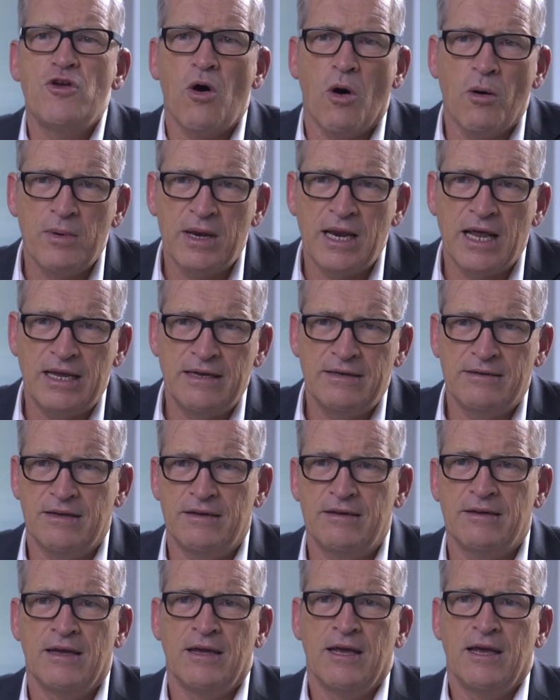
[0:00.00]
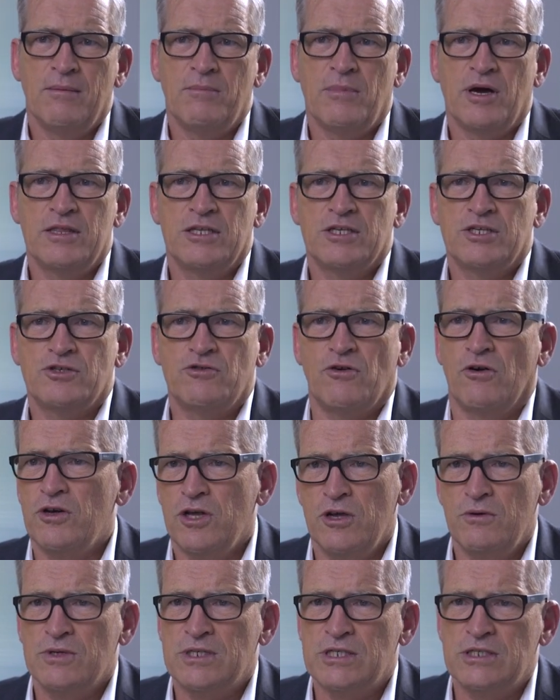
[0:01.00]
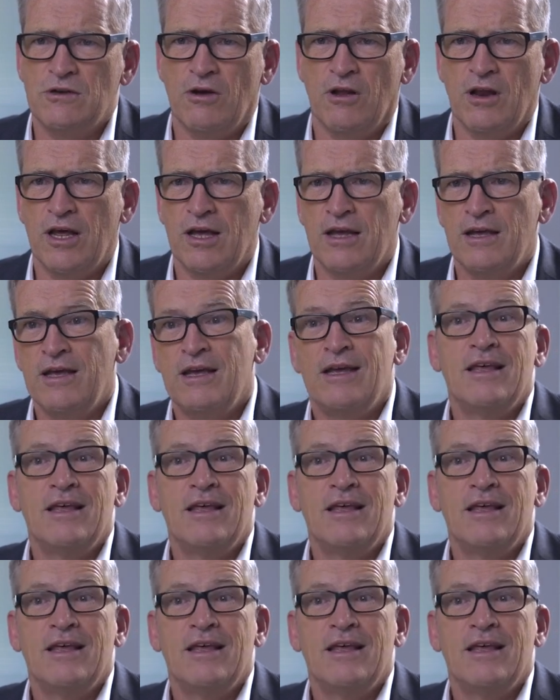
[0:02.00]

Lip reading: dominated by the strong US dollar.